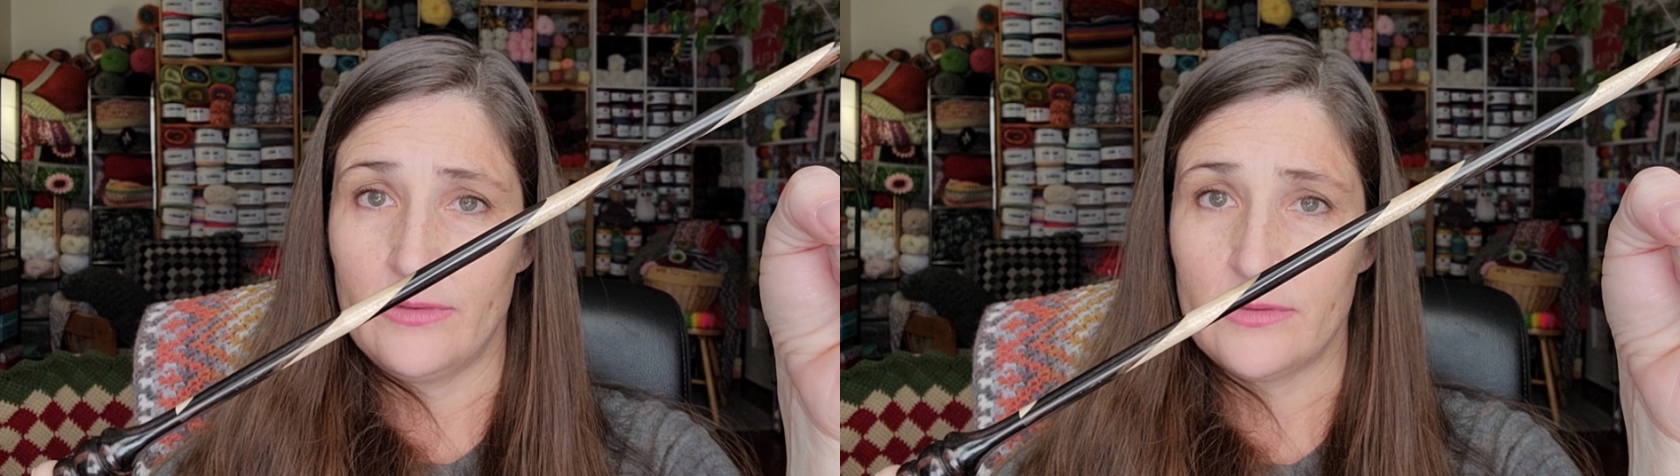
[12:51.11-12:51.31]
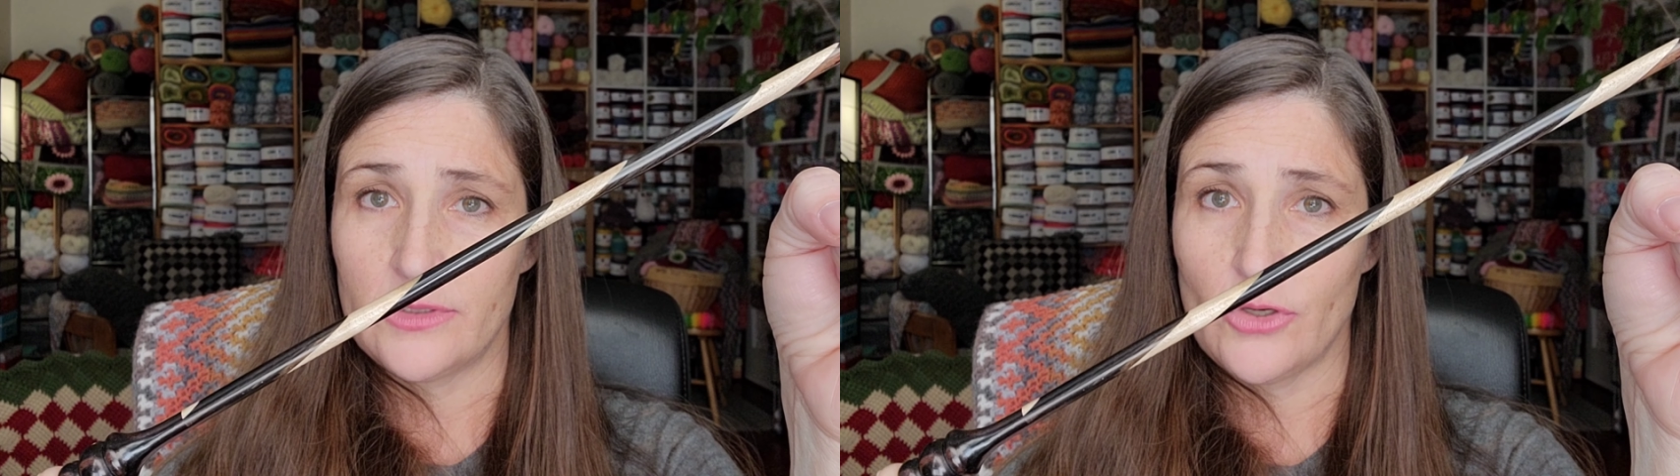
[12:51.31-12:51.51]

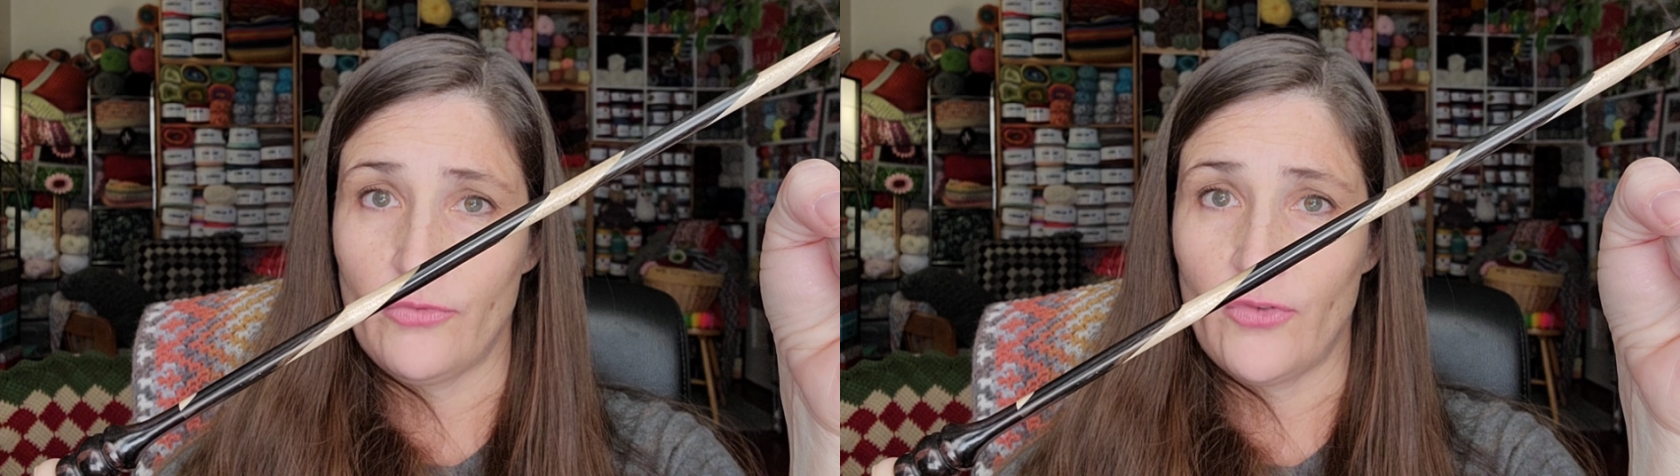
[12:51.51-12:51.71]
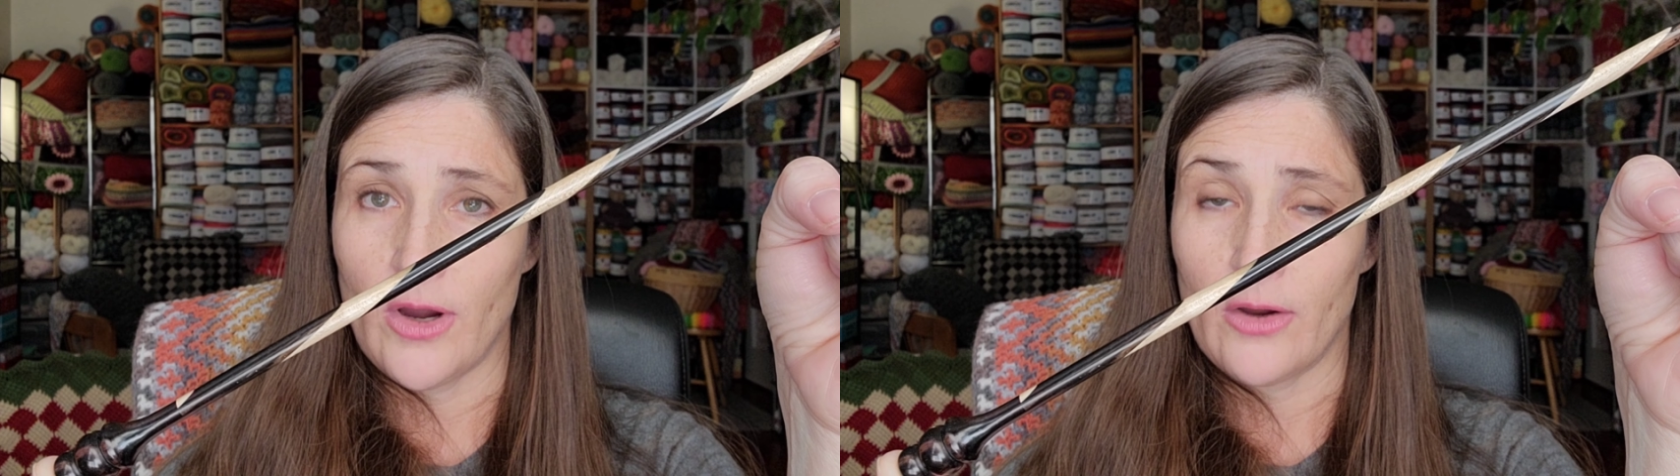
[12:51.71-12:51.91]
so
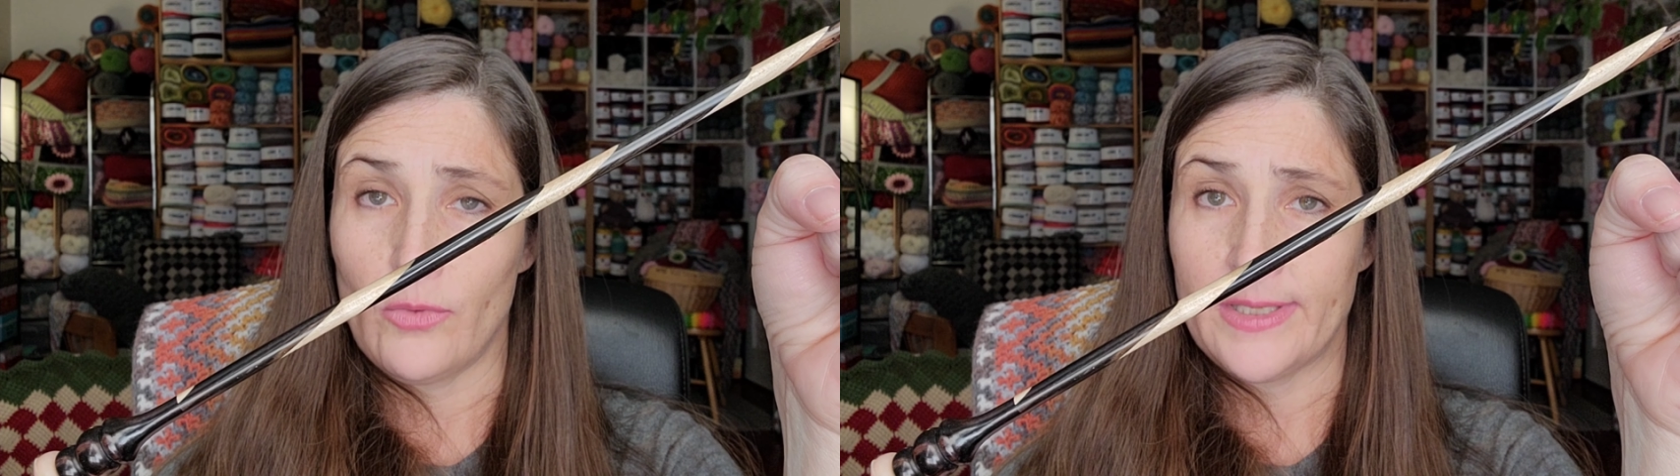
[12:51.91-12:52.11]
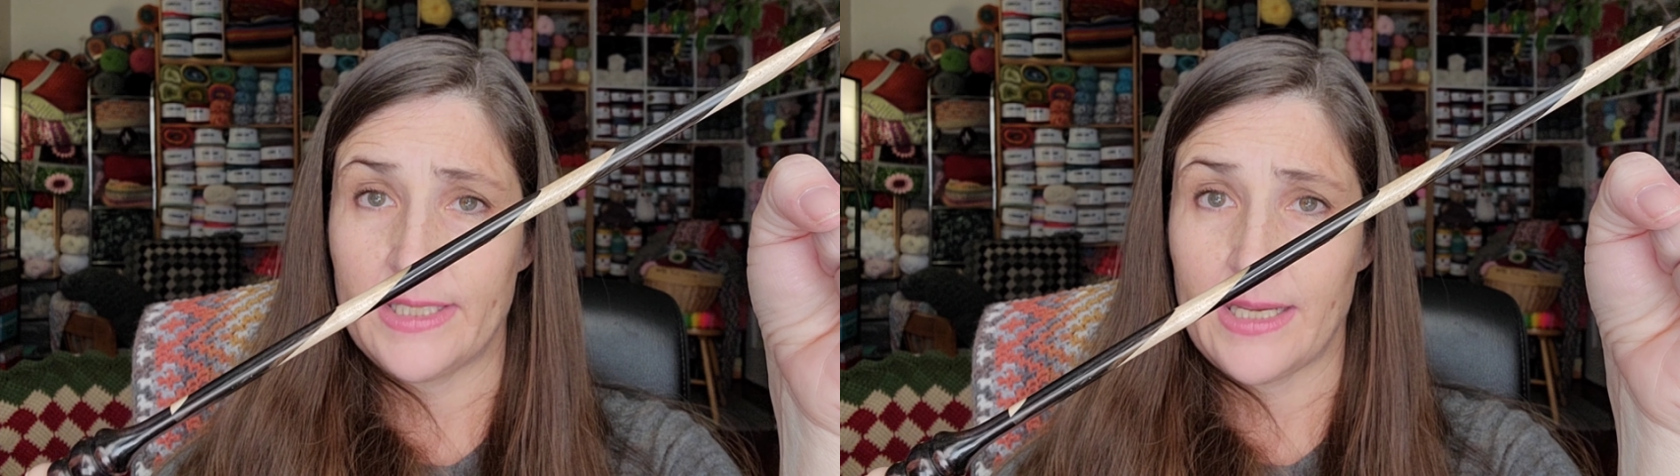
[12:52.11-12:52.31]
far
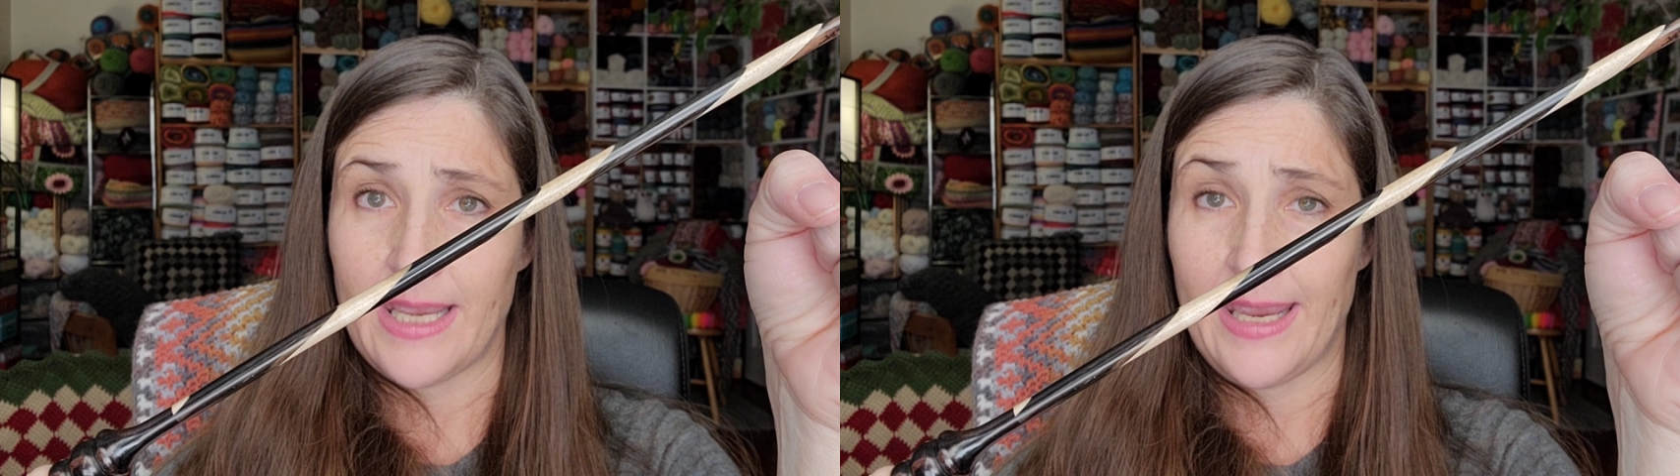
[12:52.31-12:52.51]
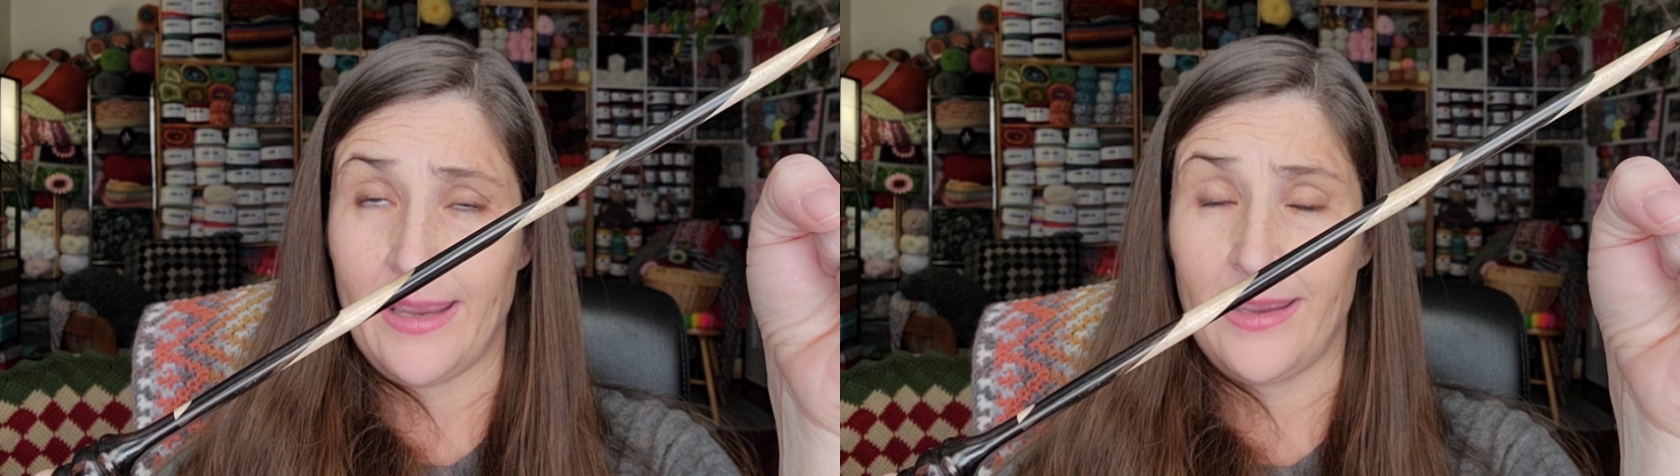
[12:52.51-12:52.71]
was
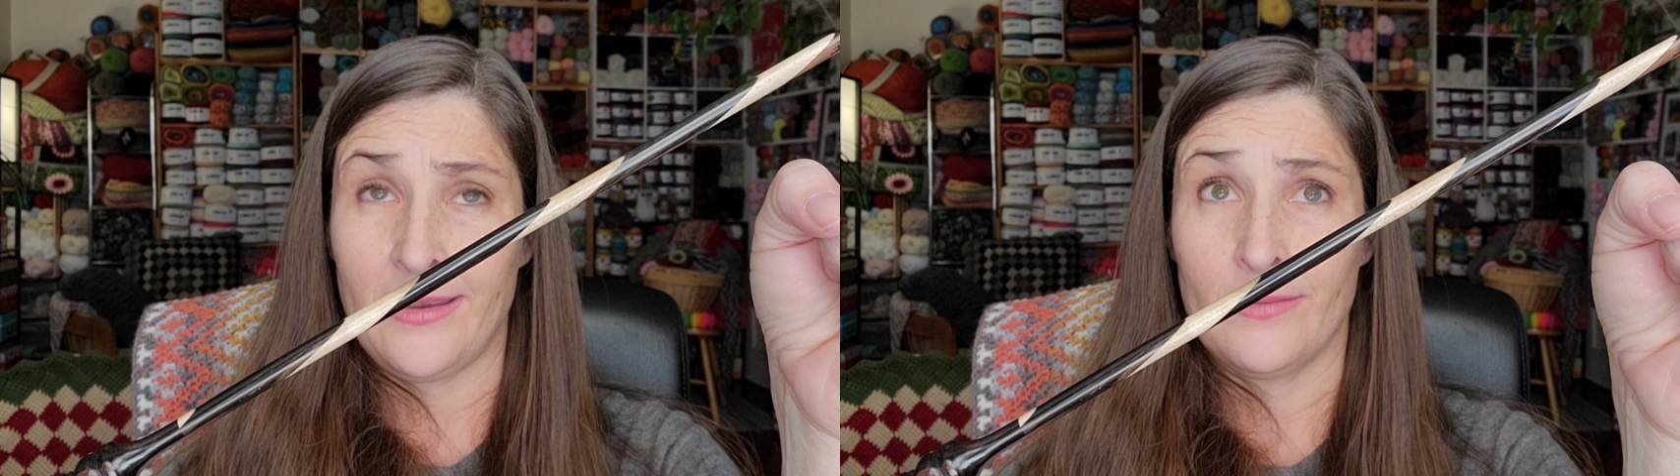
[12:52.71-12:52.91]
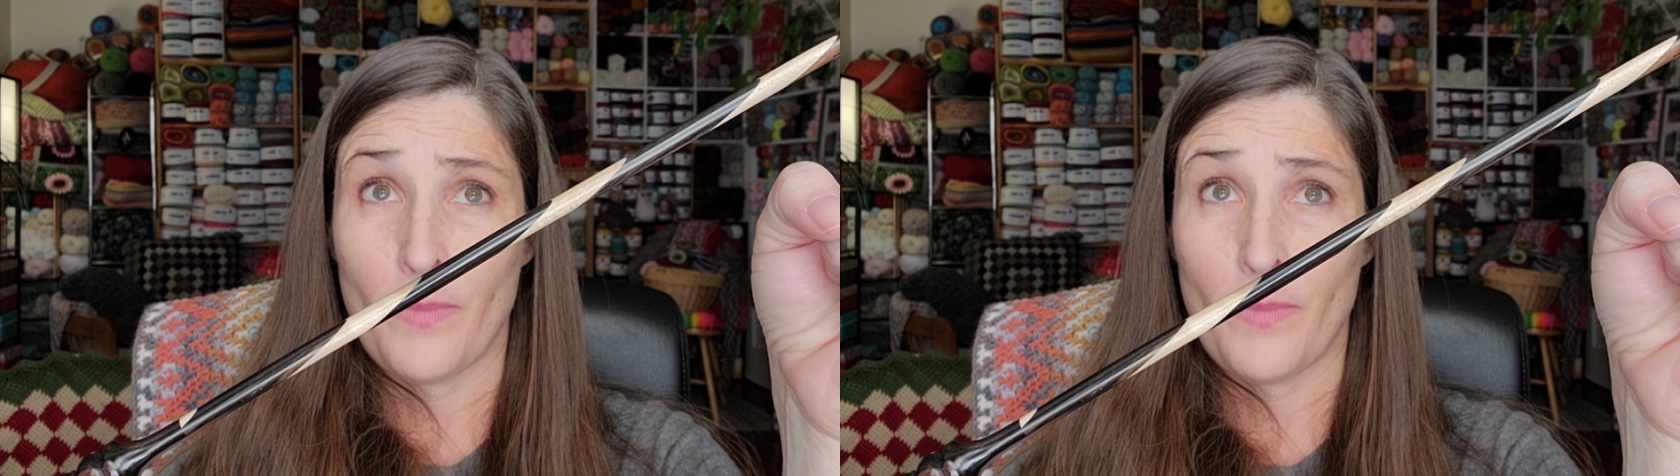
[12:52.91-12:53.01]
a